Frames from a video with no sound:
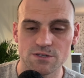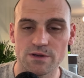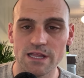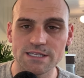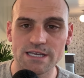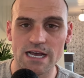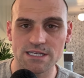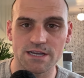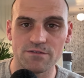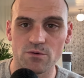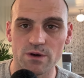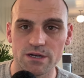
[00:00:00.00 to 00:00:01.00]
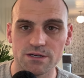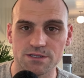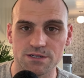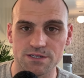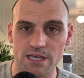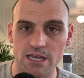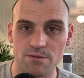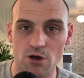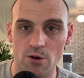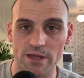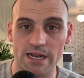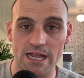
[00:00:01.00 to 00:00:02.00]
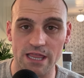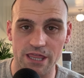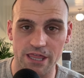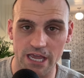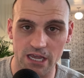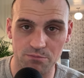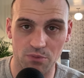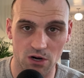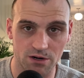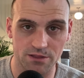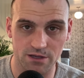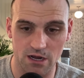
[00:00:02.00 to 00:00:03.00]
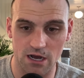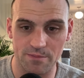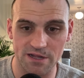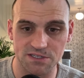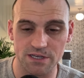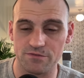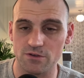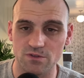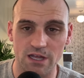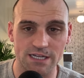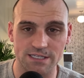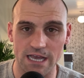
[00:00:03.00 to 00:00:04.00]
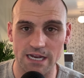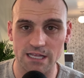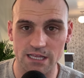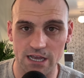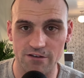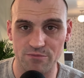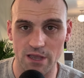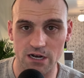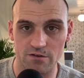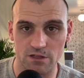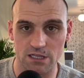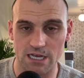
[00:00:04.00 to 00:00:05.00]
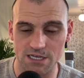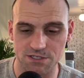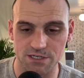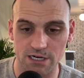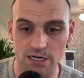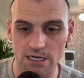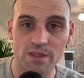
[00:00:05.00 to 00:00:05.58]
So I'd like to ask everyone to take a moment and thank Bart in the comments if you've liked anything I've made over the last year.